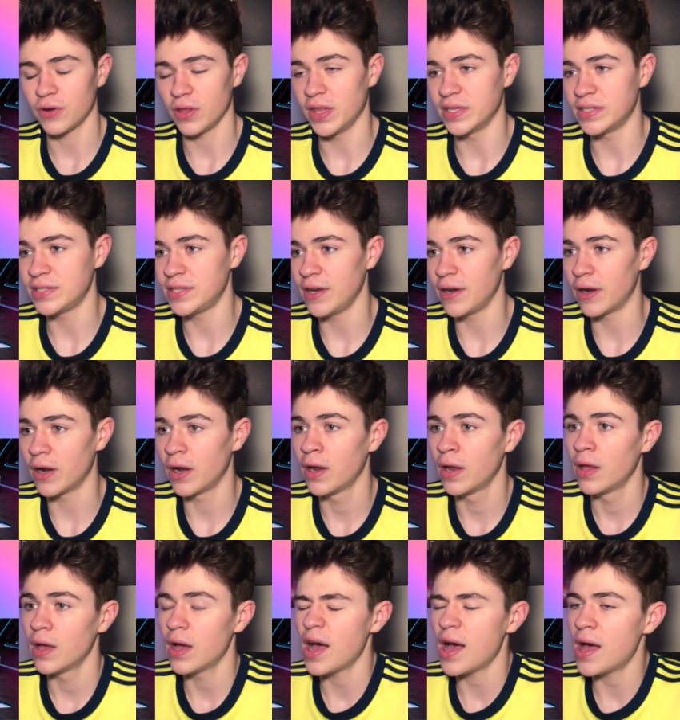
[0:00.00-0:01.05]
this year.
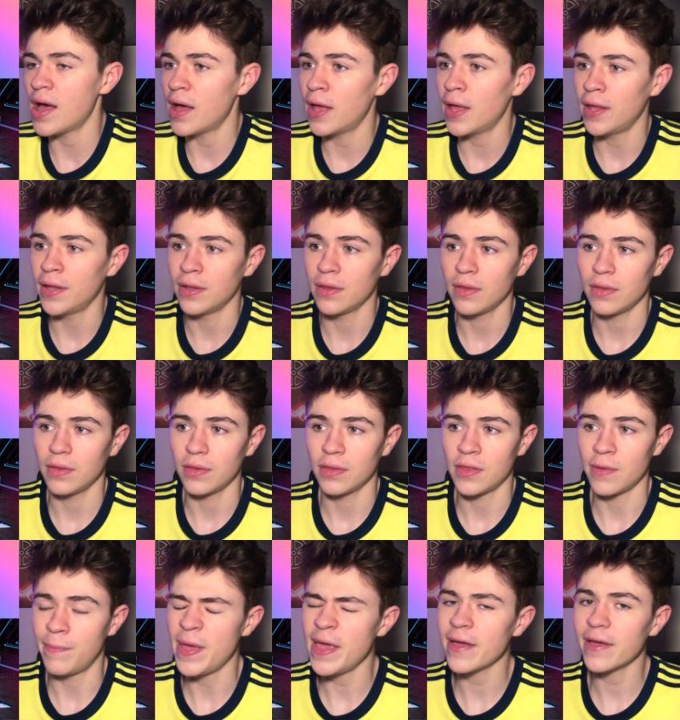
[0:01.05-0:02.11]
The
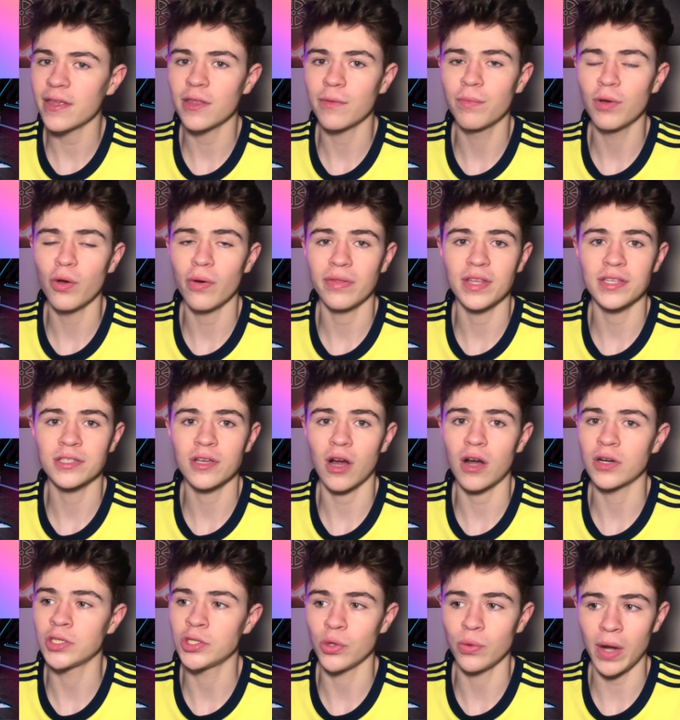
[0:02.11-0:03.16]
pink and the blue on this car
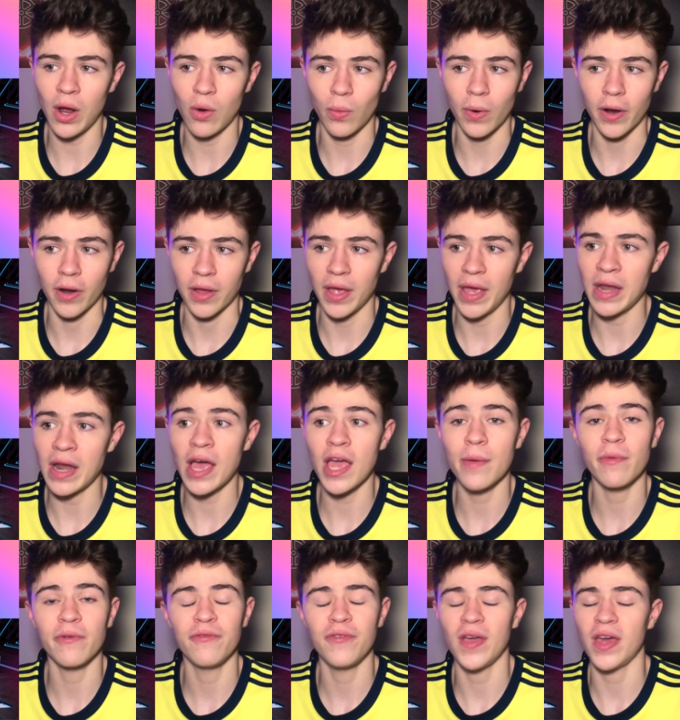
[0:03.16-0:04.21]
do not work, and I am a
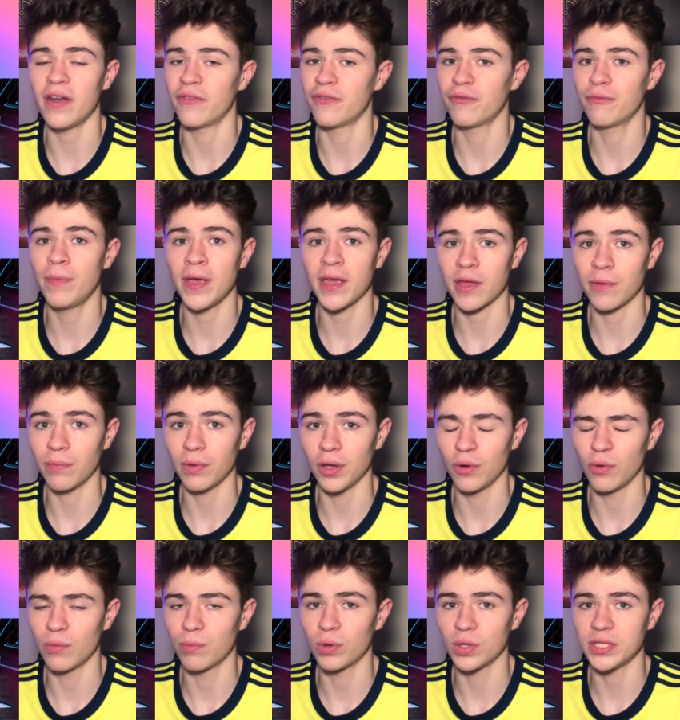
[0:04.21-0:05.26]
fan of pink and
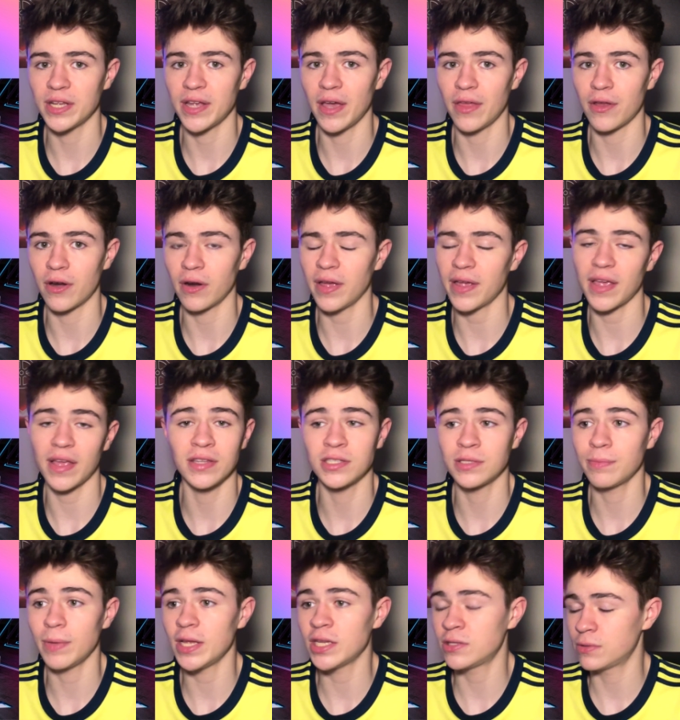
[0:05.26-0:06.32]
blue put together. Like,
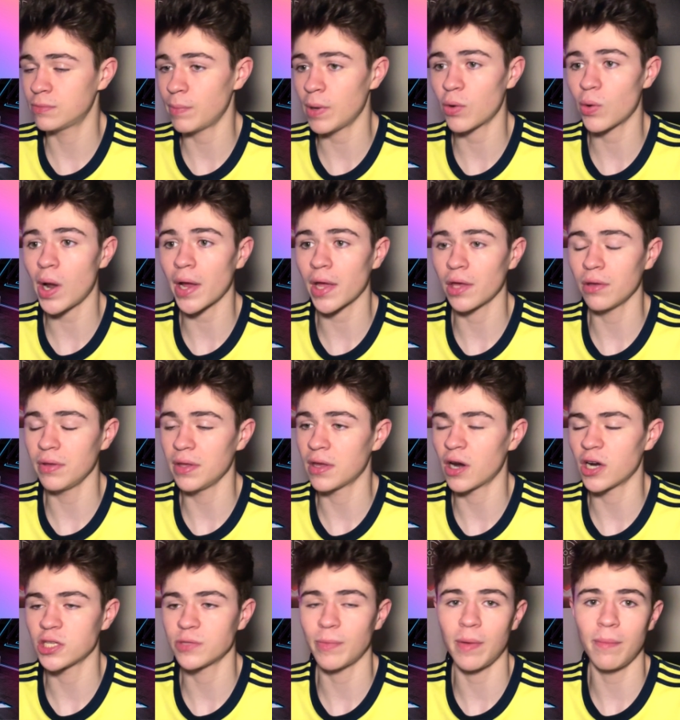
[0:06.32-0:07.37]
it's my Rocket League car,
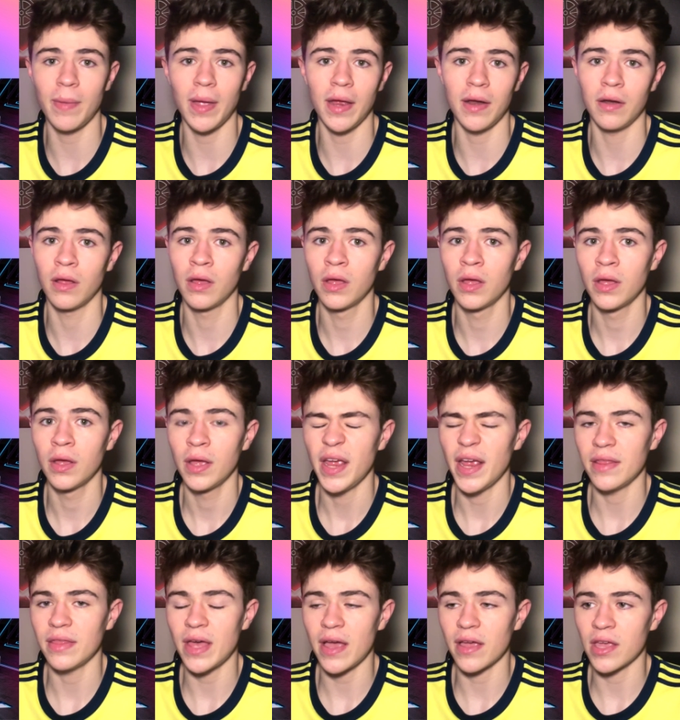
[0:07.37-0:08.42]
it's my main
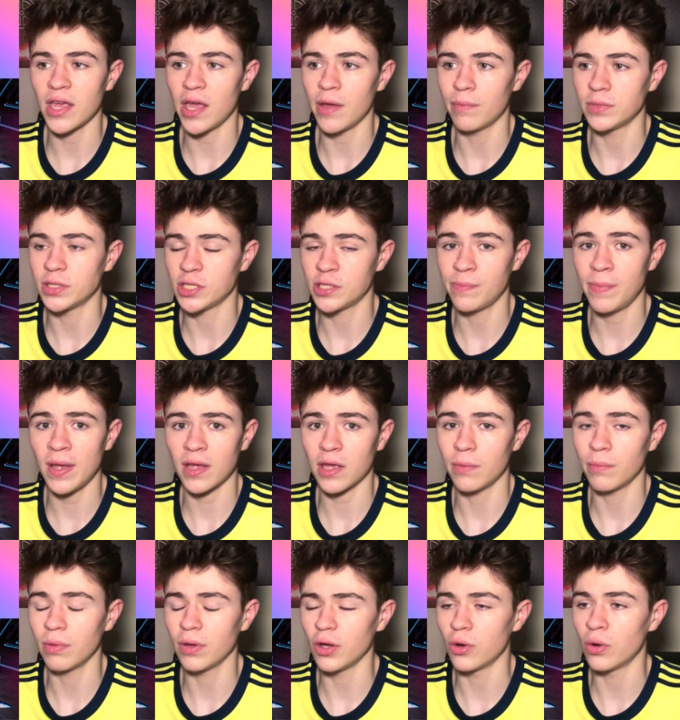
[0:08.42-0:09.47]
in that game, just pink and
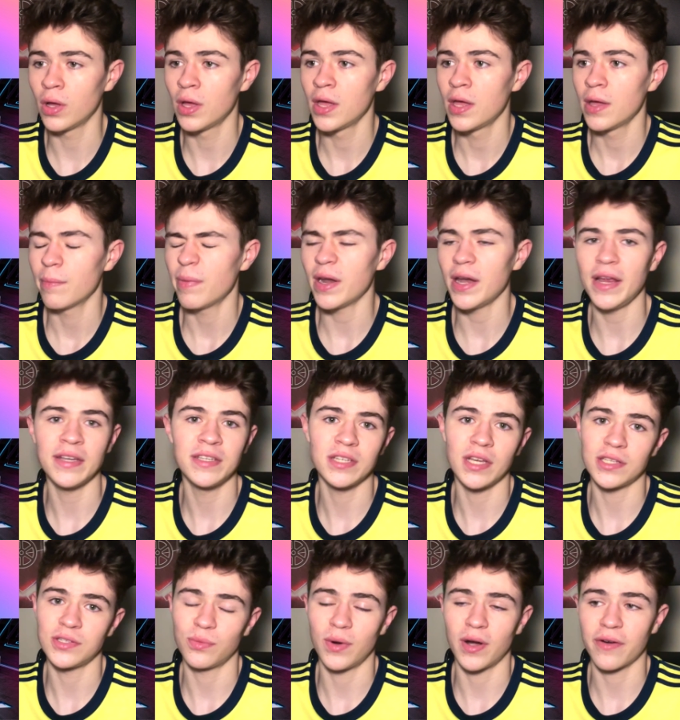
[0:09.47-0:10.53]
blue, but it
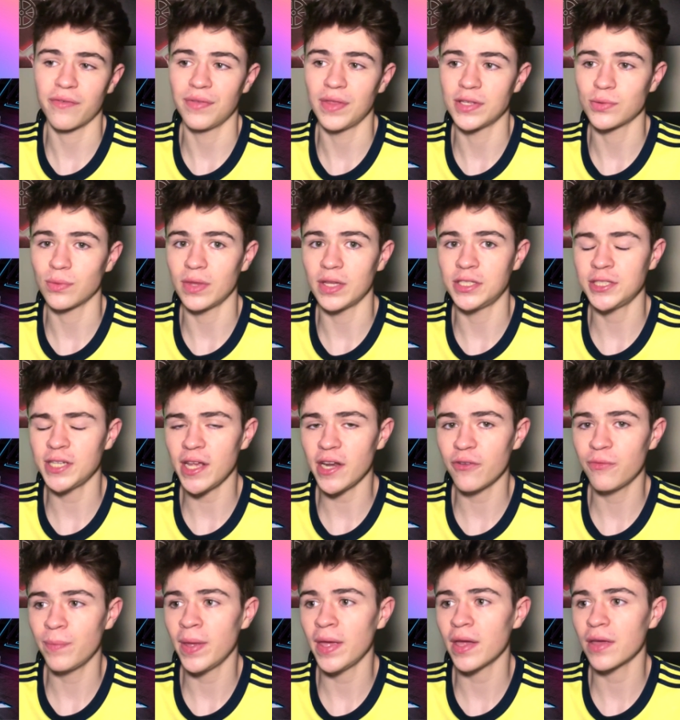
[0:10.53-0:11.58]
doesn't work for this one. The shade
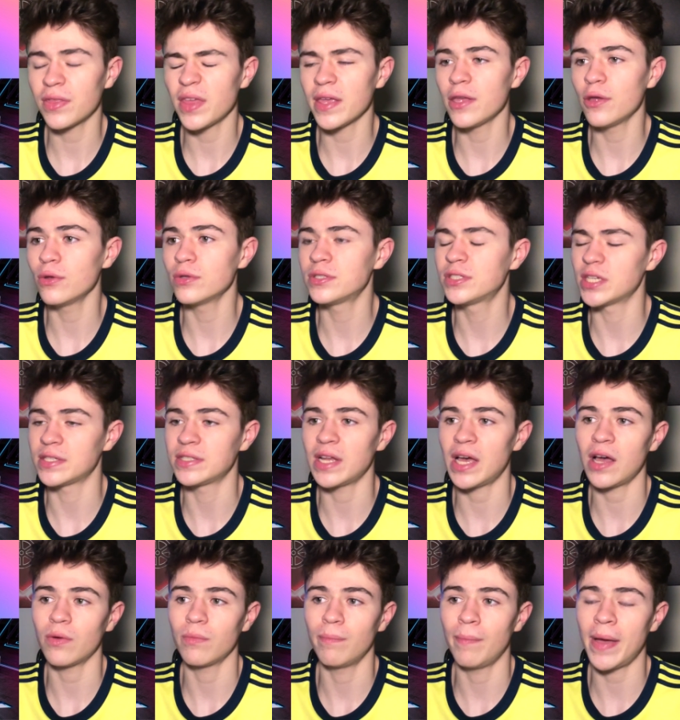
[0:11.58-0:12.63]
of pink they use does
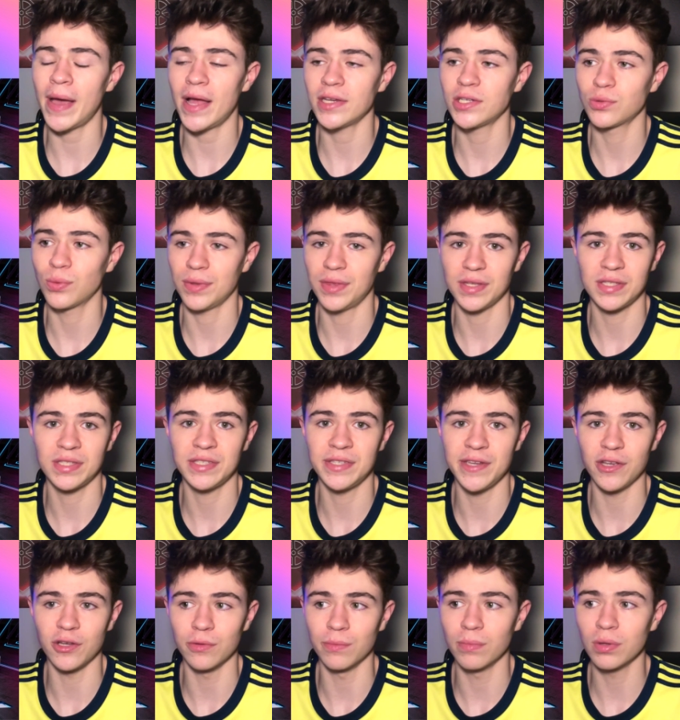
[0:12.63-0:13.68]
not match with the
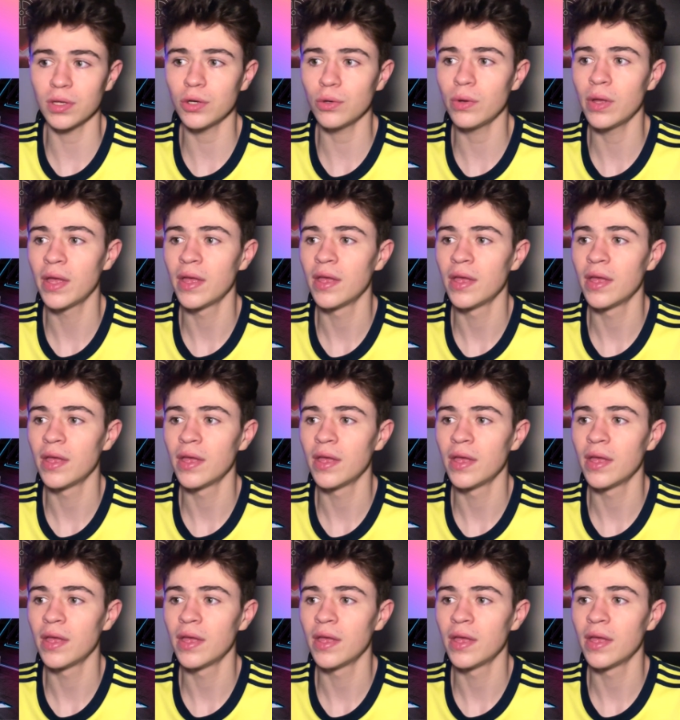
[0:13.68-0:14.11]
steel blue,